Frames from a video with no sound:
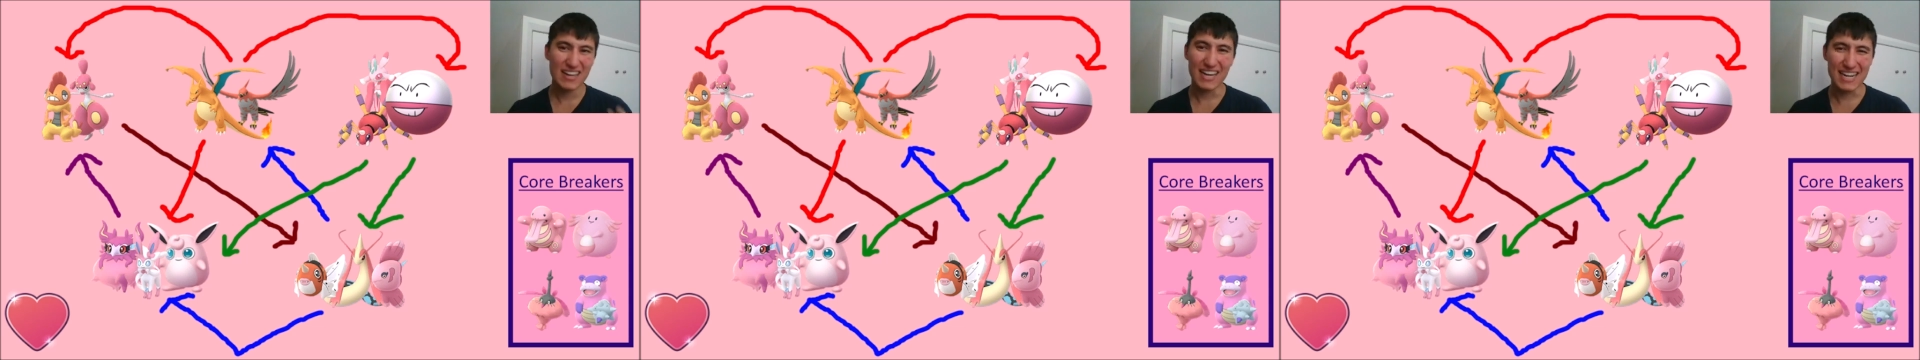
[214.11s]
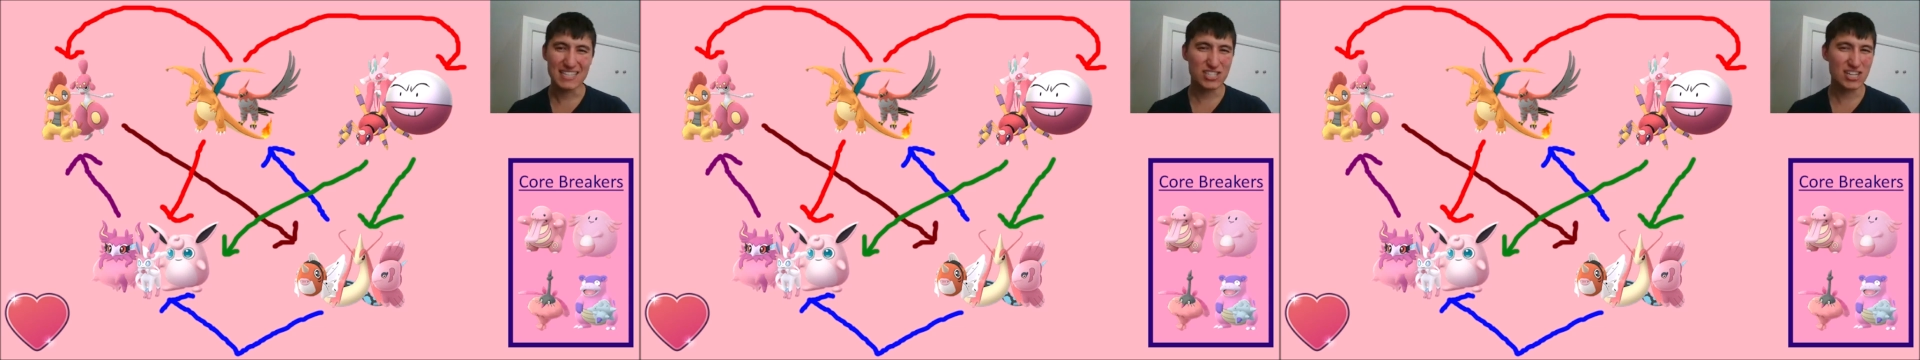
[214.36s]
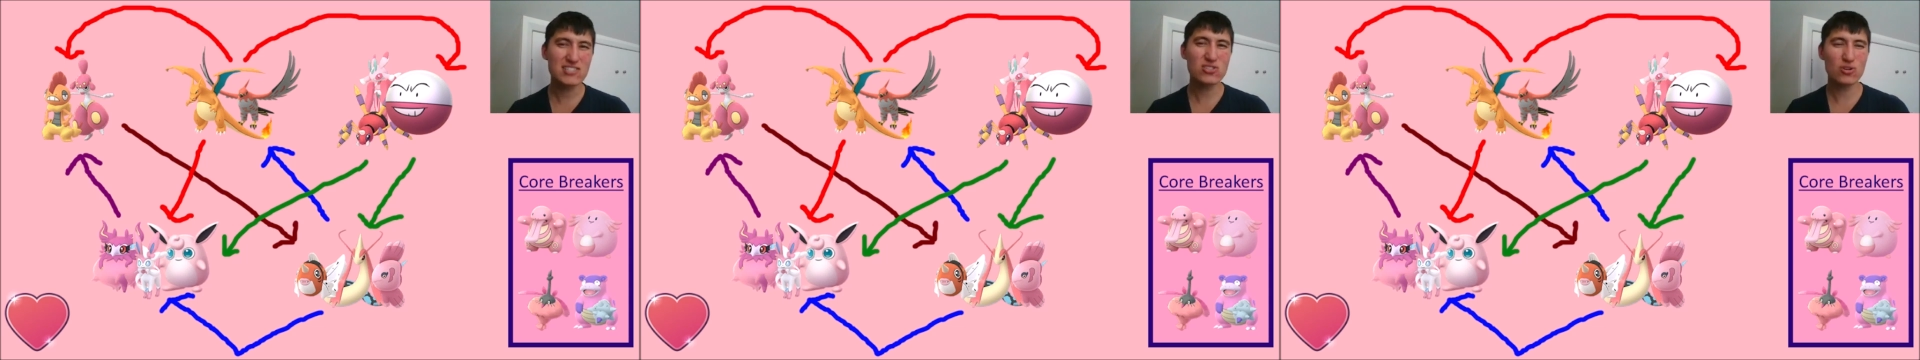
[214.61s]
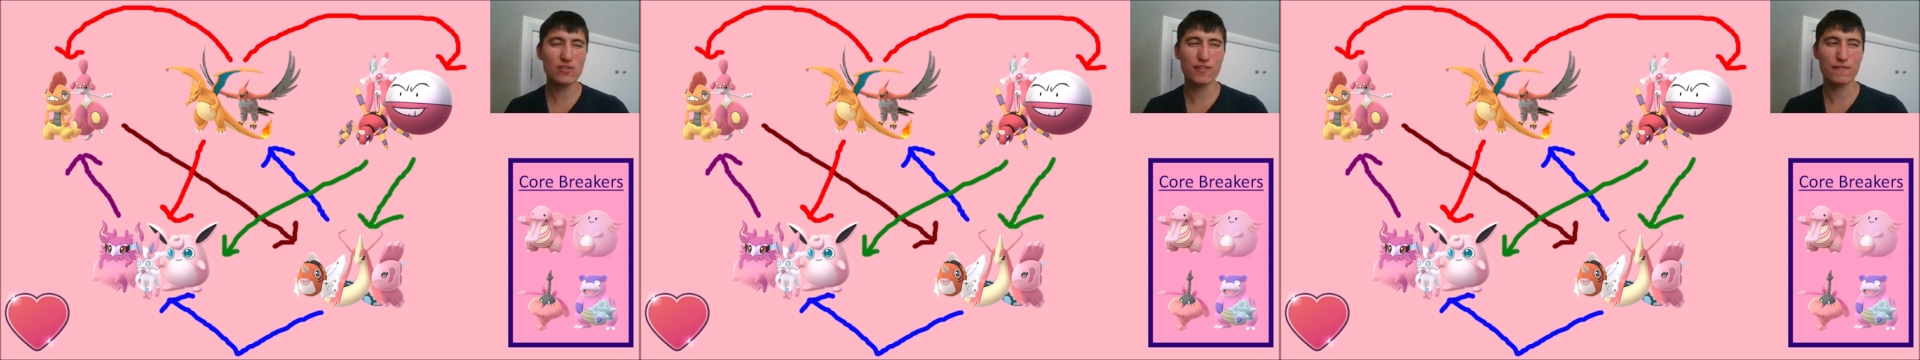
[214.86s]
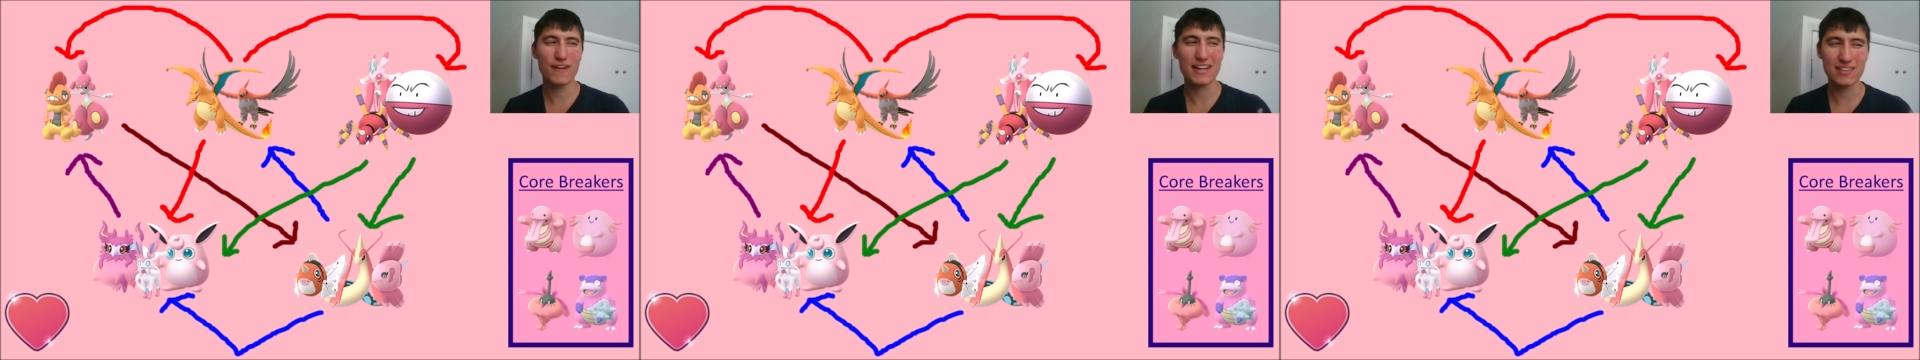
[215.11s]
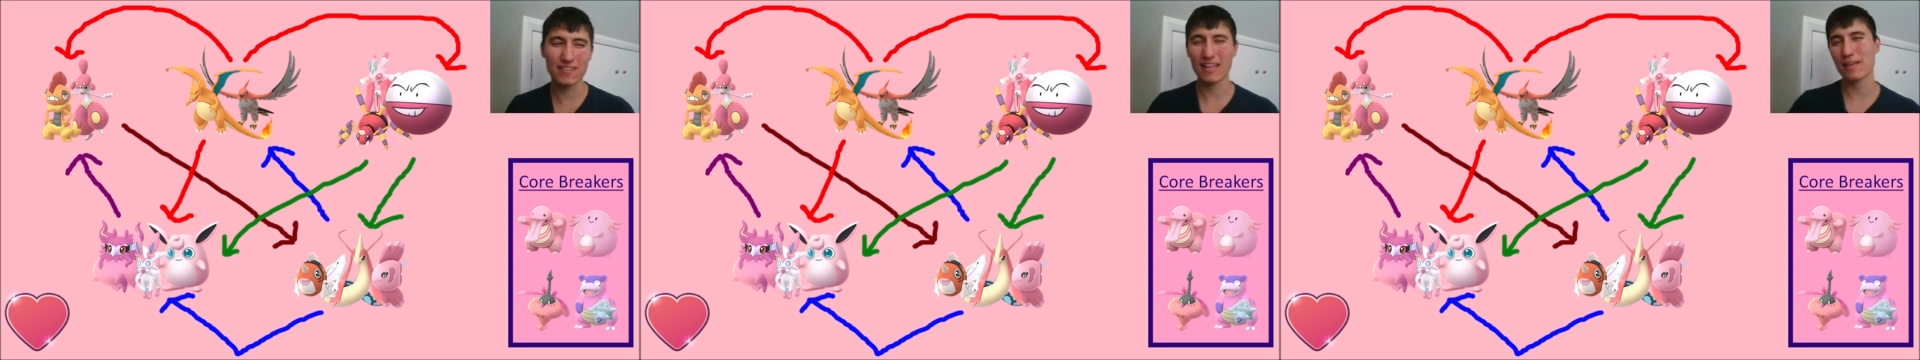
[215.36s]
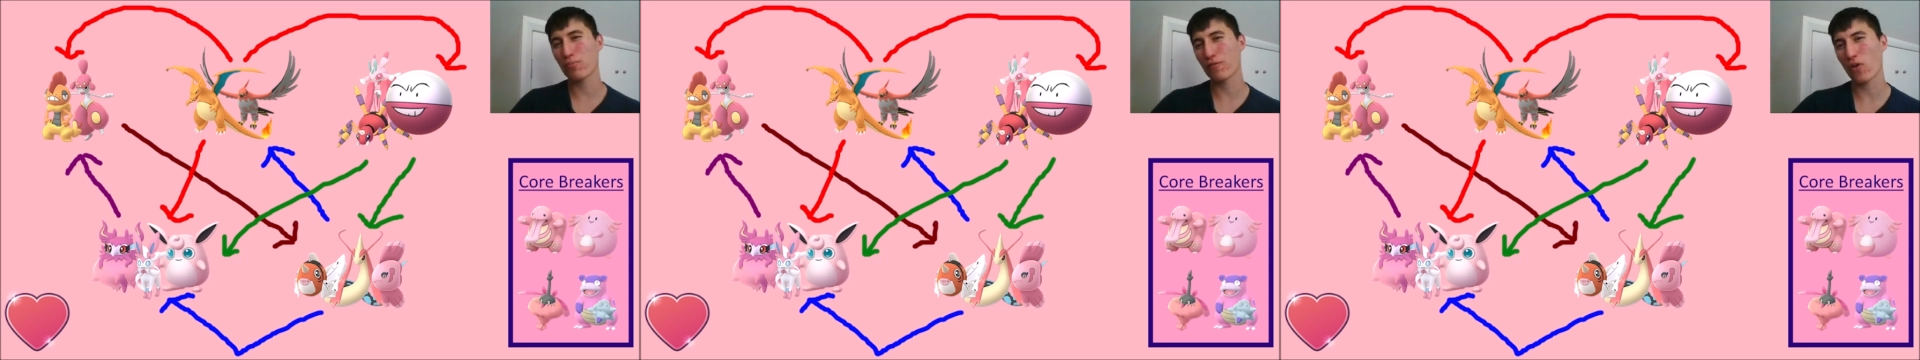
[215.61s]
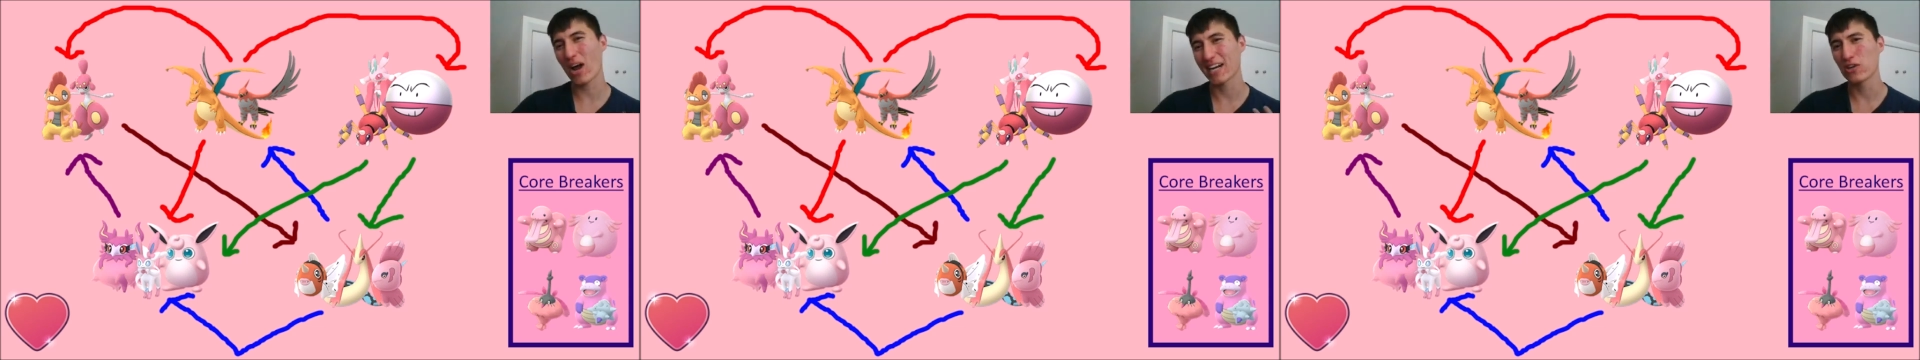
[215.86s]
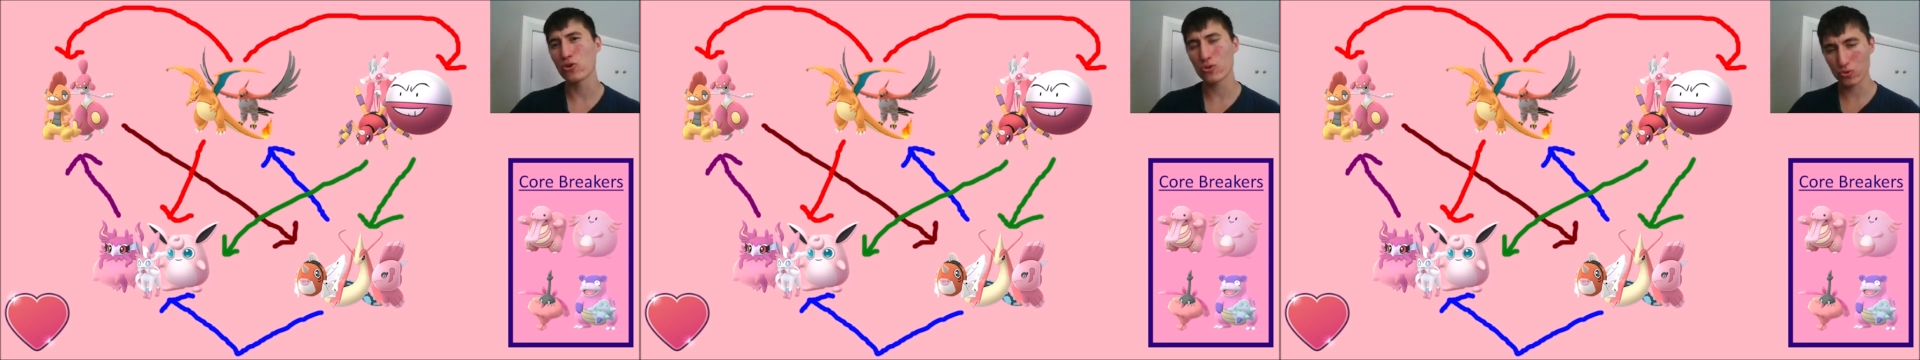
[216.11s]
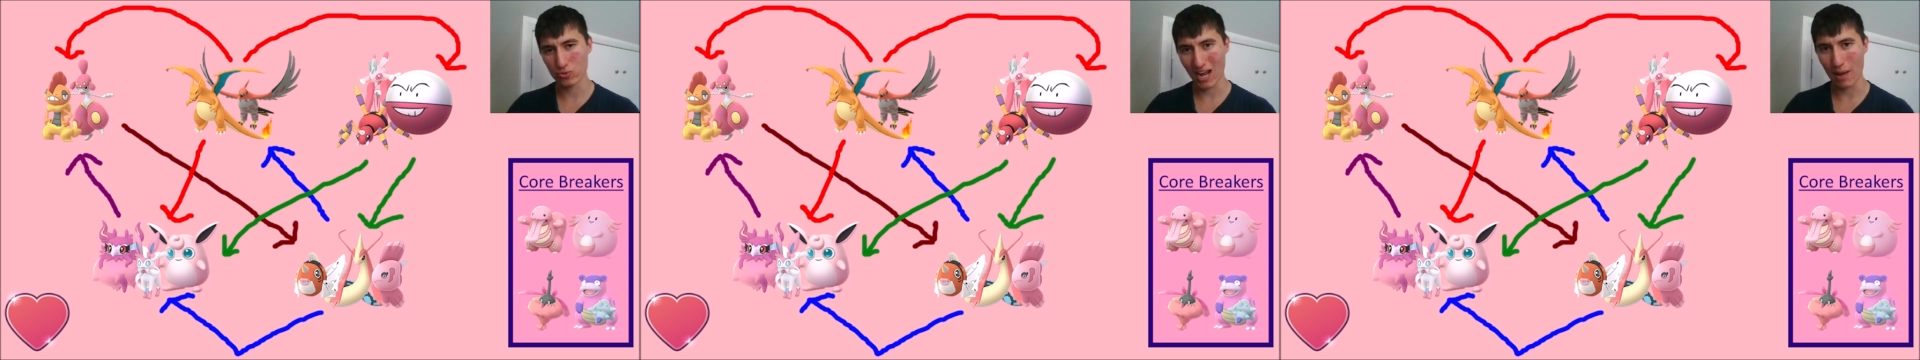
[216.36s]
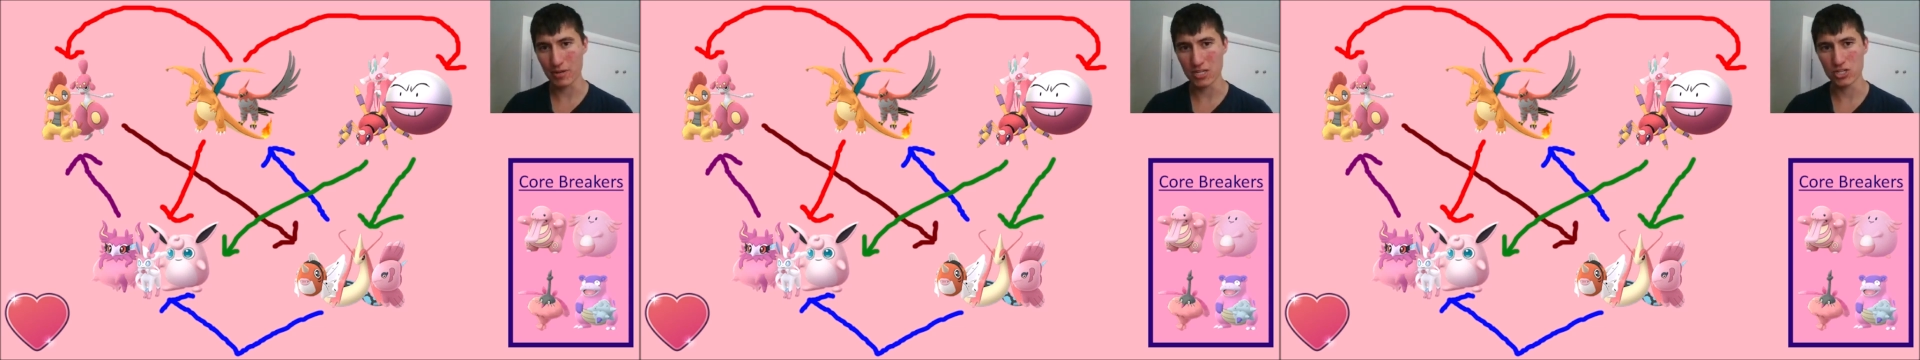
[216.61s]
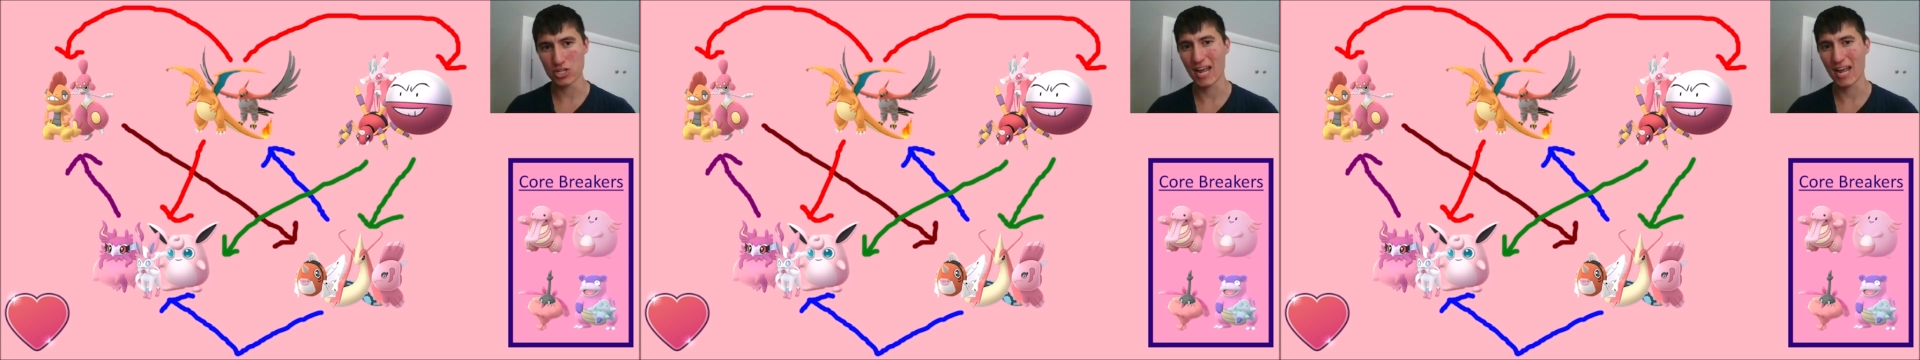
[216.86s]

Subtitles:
It's just sort of the fact that they're providing neutral damage